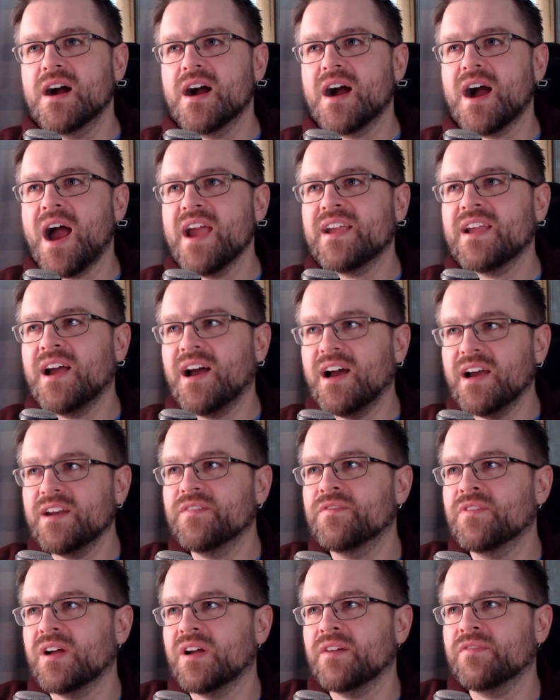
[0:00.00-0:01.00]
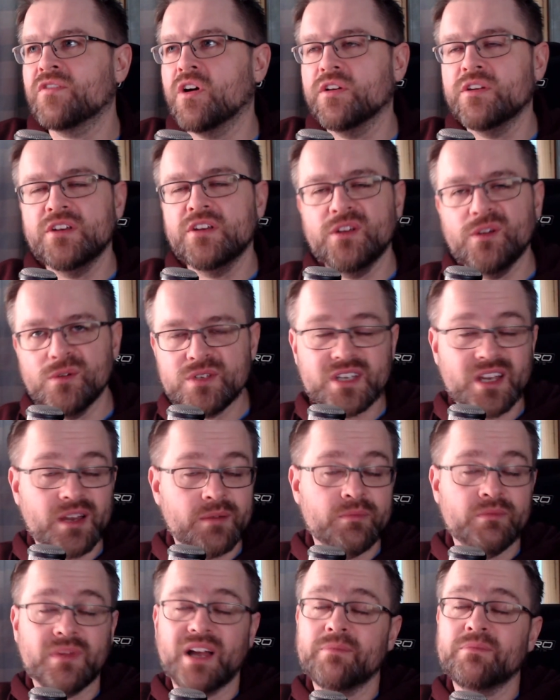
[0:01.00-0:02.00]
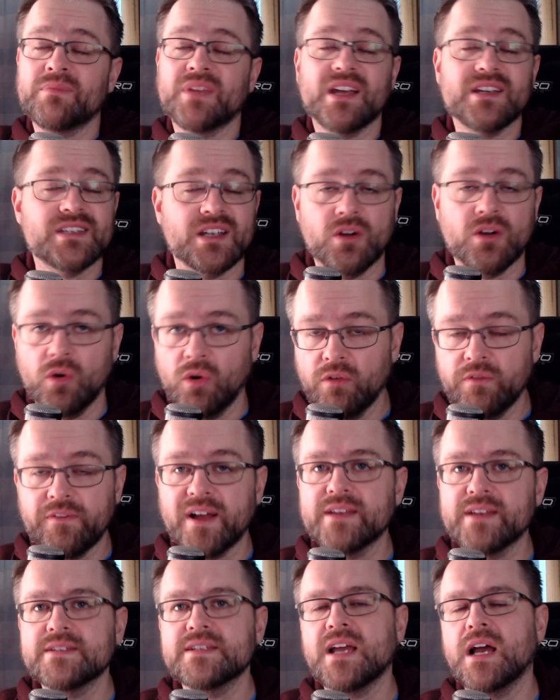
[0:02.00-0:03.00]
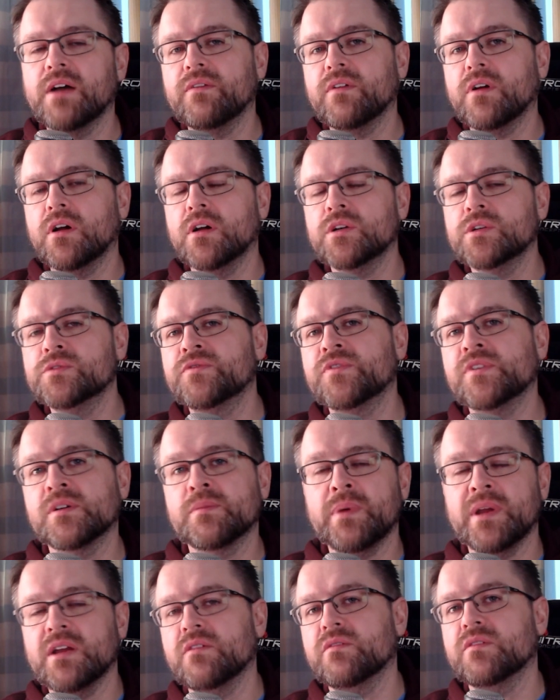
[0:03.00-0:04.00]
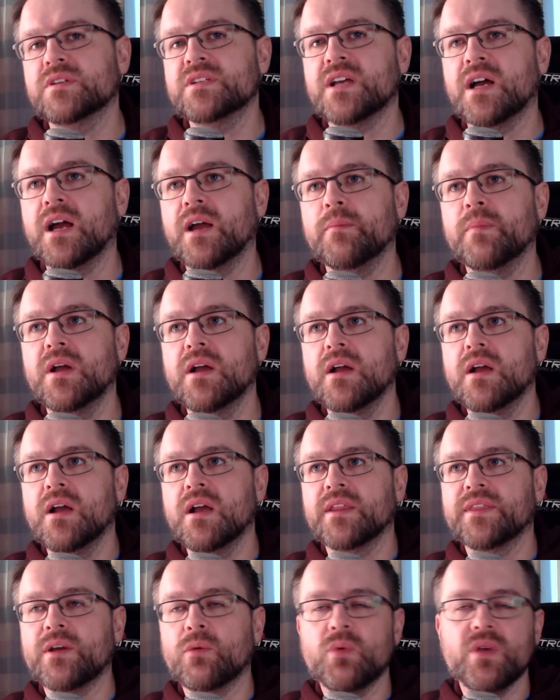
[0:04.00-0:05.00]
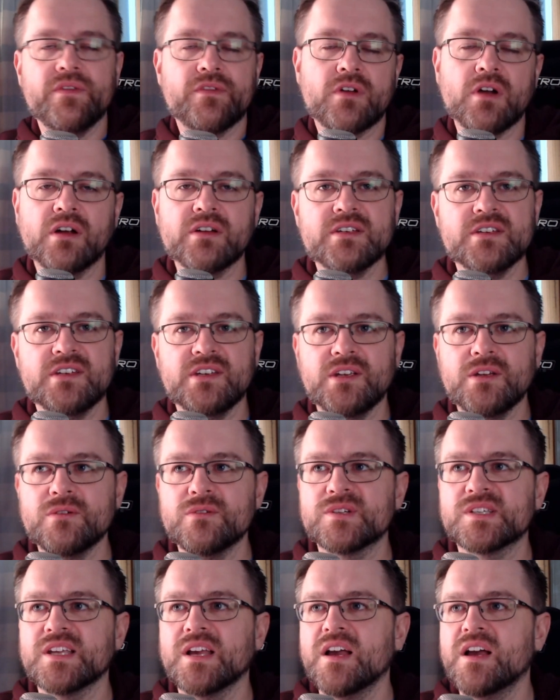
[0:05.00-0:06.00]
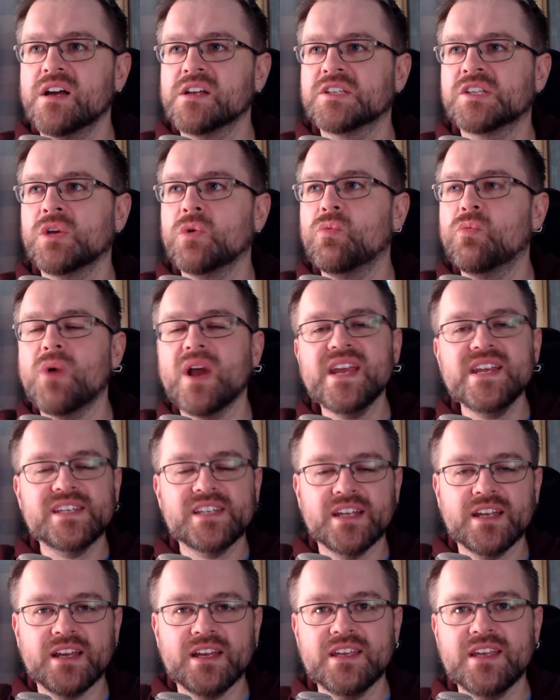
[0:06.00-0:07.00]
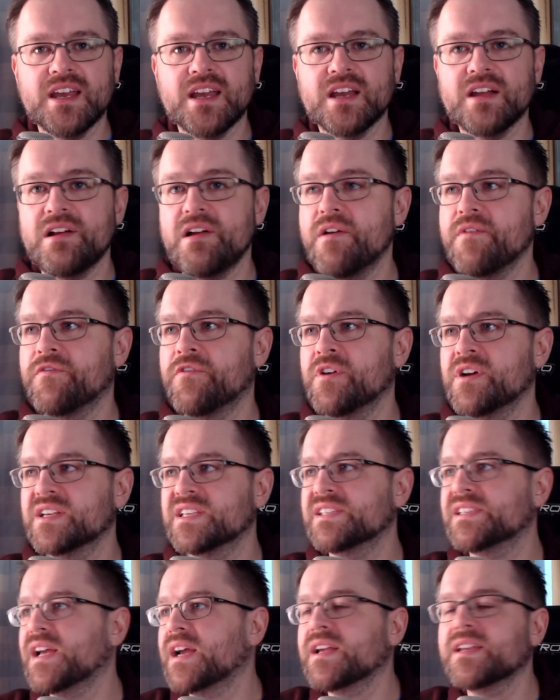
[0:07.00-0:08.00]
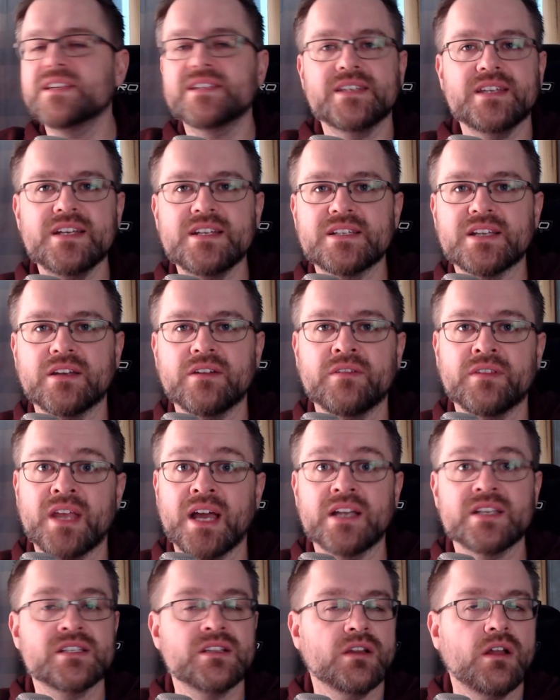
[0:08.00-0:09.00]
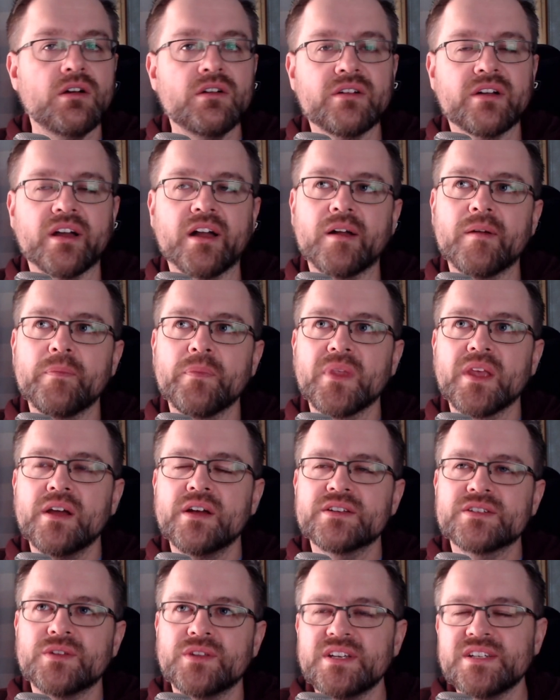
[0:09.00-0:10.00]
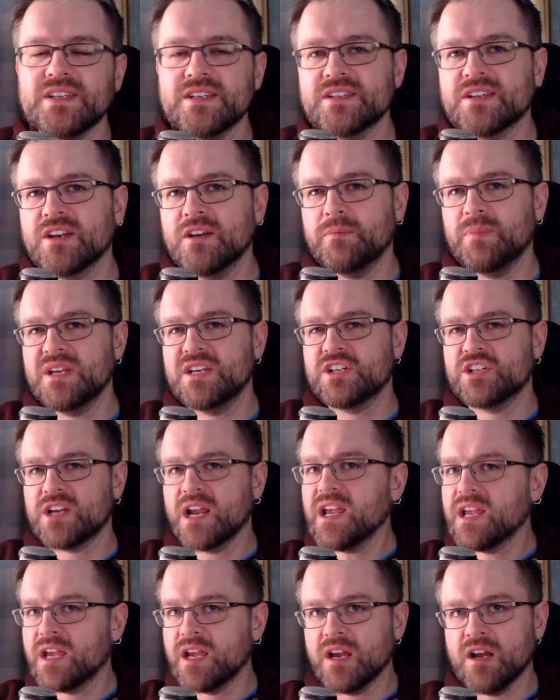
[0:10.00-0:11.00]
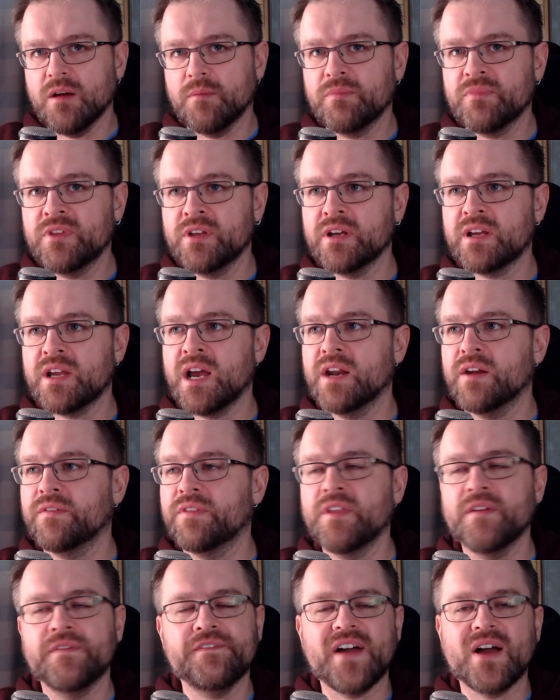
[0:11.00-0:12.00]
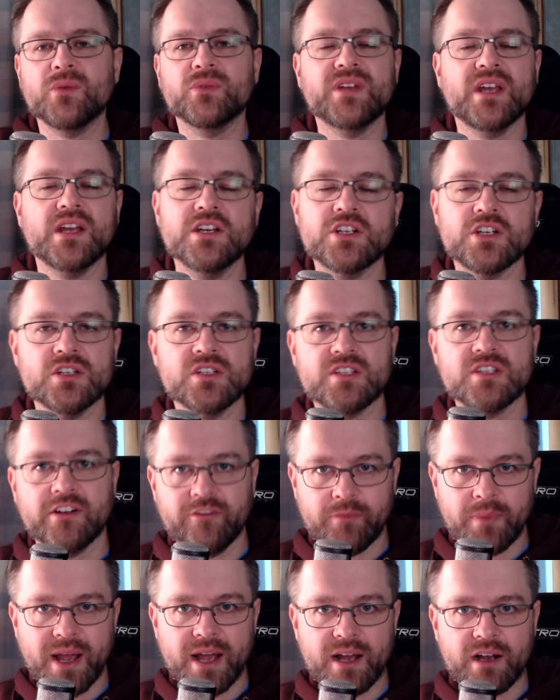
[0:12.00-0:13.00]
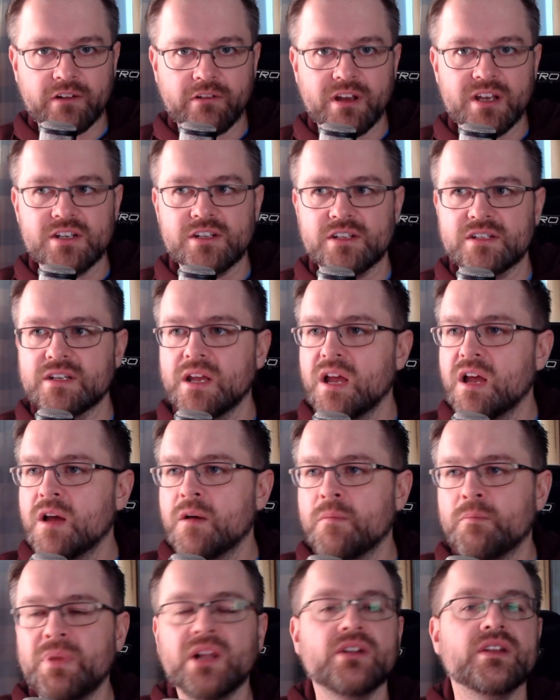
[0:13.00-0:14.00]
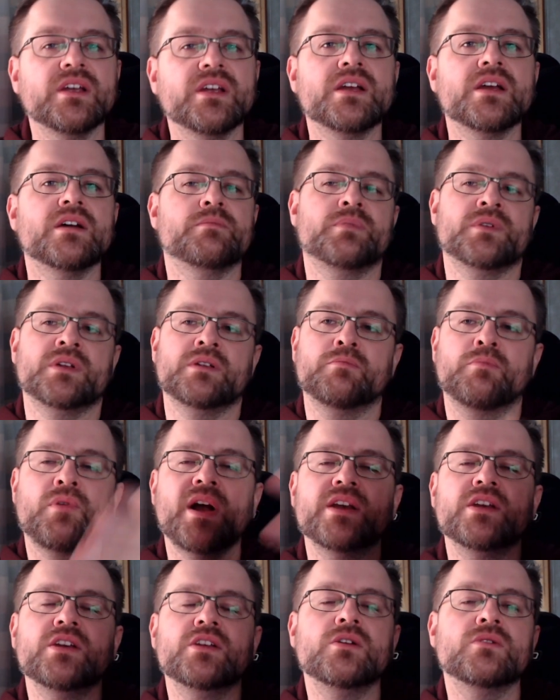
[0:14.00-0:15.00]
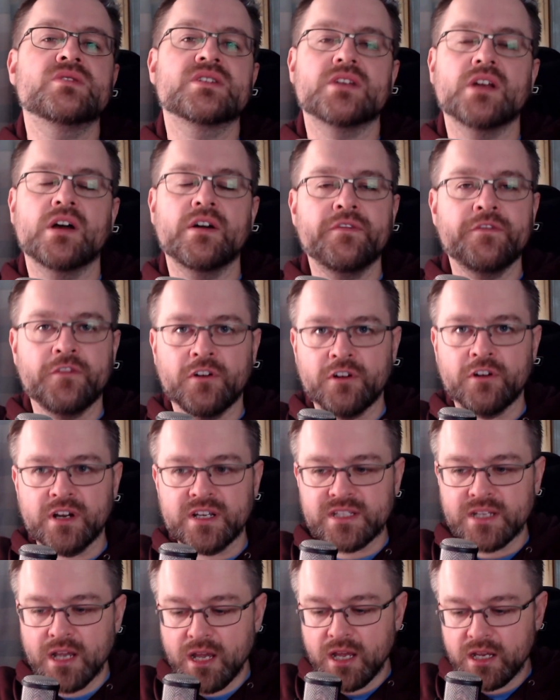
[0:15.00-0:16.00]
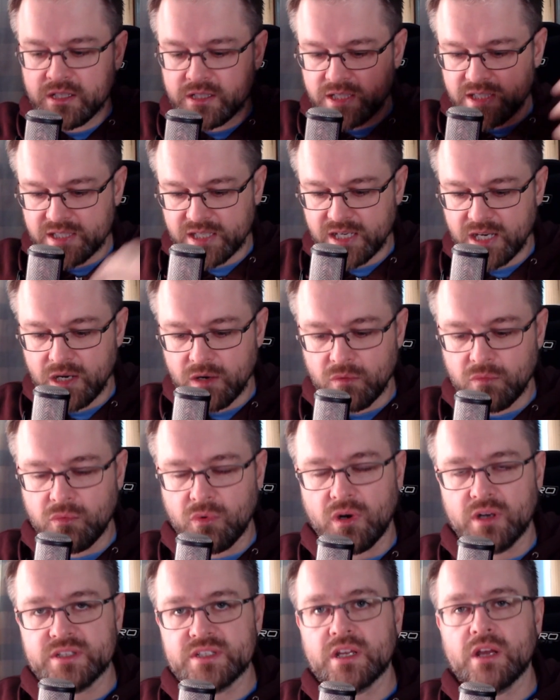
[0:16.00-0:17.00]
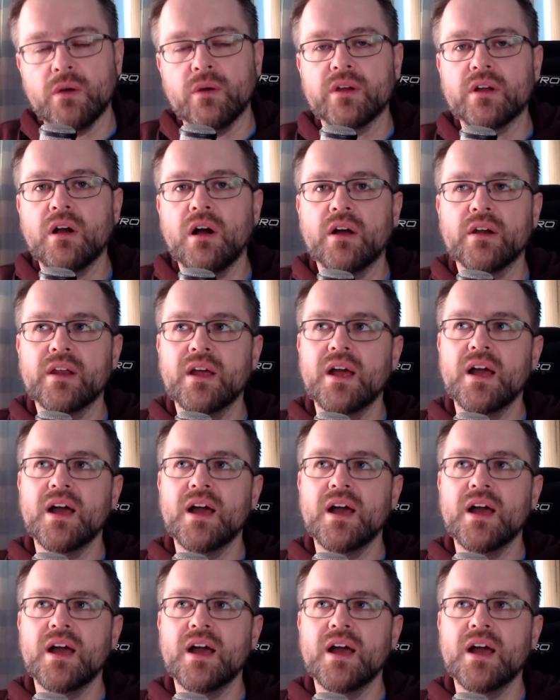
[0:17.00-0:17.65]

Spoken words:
I kind of have gotten used, and I'm guessing all fans have over a period of time, that we've gotten used to waiting a year for a second season that's longer. So this is going to be shaking up the kind of the foundations of Power Rangers, building up brand new stuff for us to see what's going on.